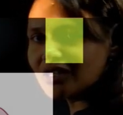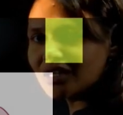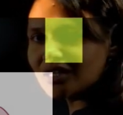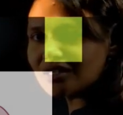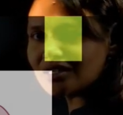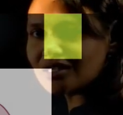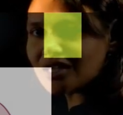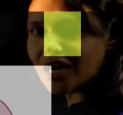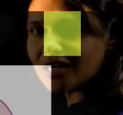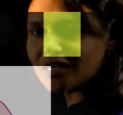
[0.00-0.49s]

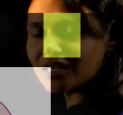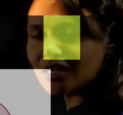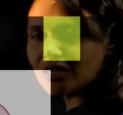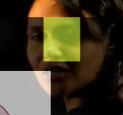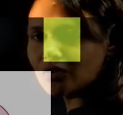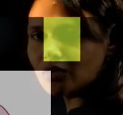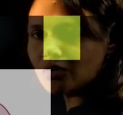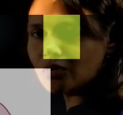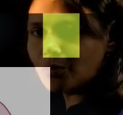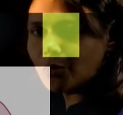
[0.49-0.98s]
than starting
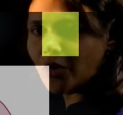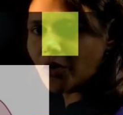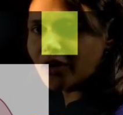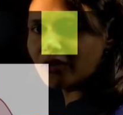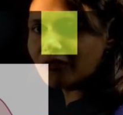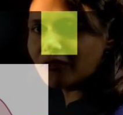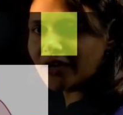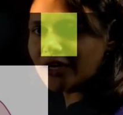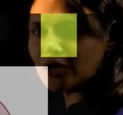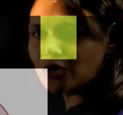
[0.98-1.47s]

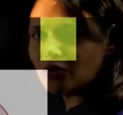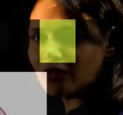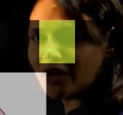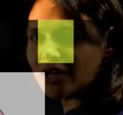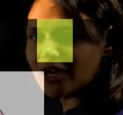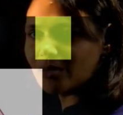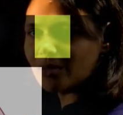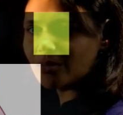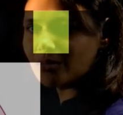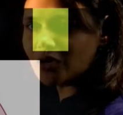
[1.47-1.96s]
0.5 to
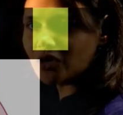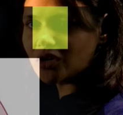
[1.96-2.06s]
1 mm,